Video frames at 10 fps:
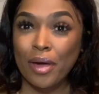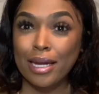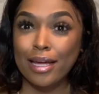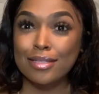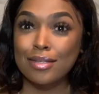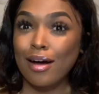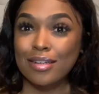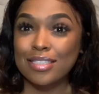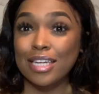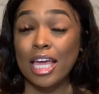can I
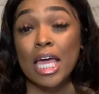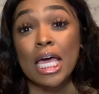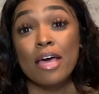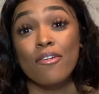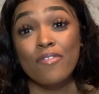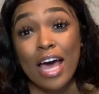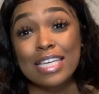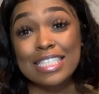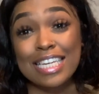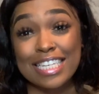talk today?
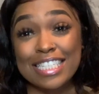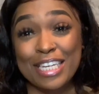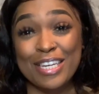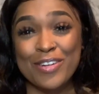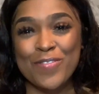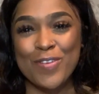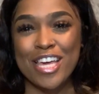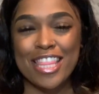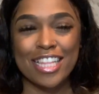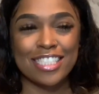Fascination
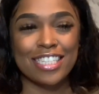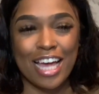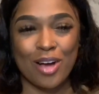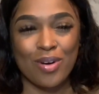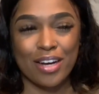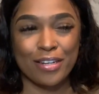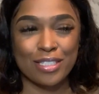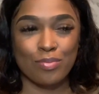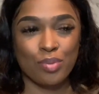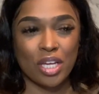with
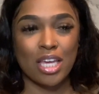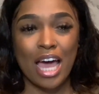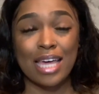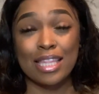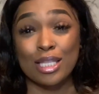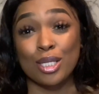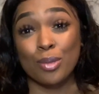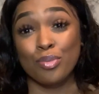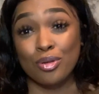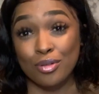jaguars, but I think
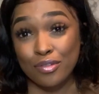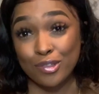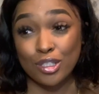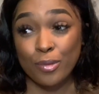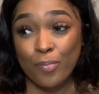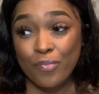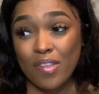they're beautiful.